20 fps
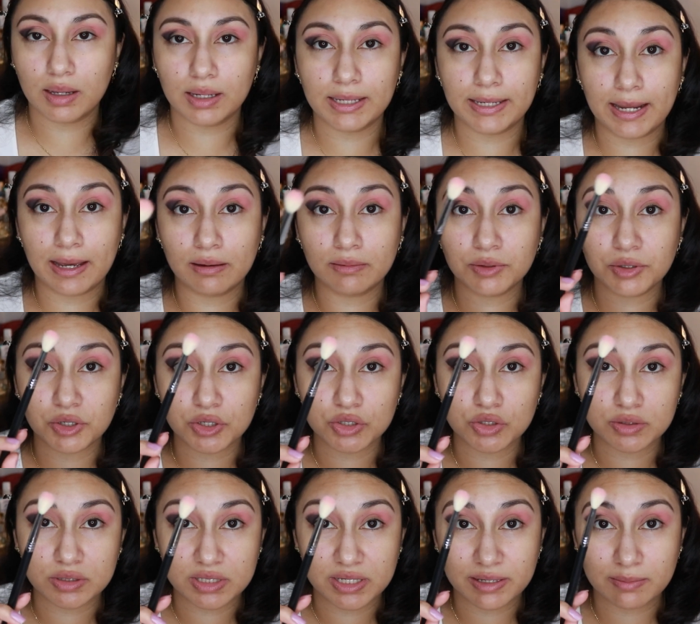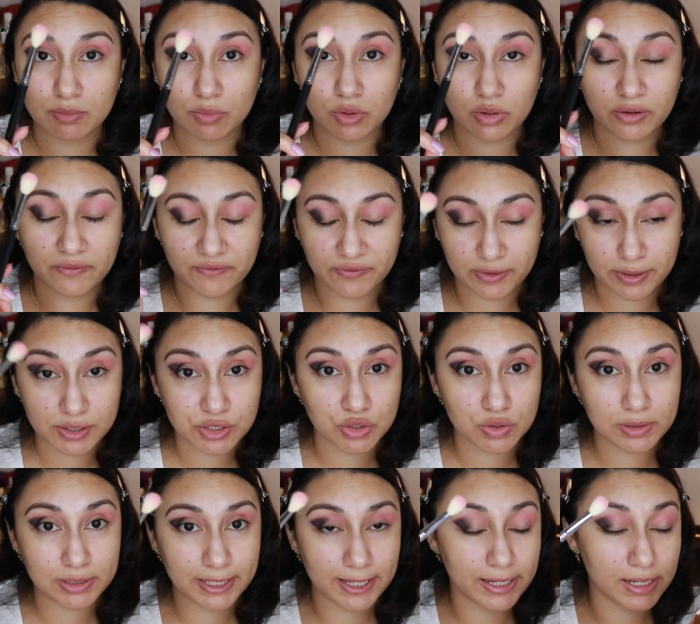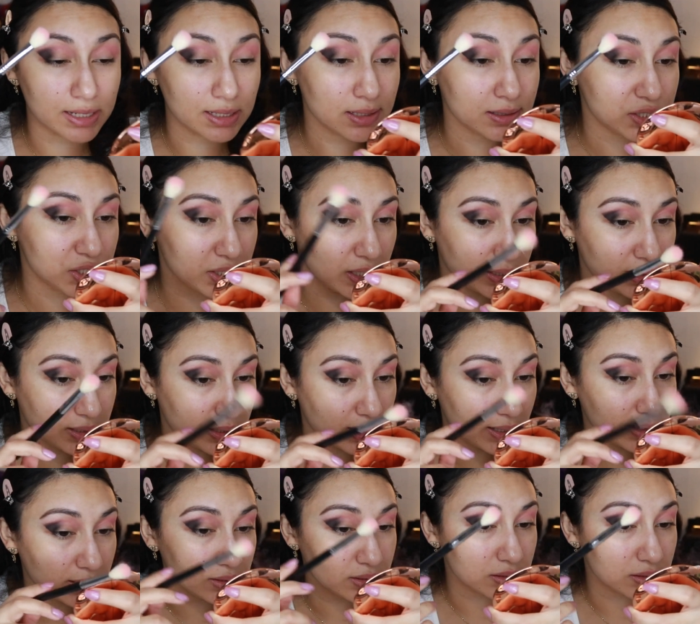Now I'm going to take more of the Julieta shade that I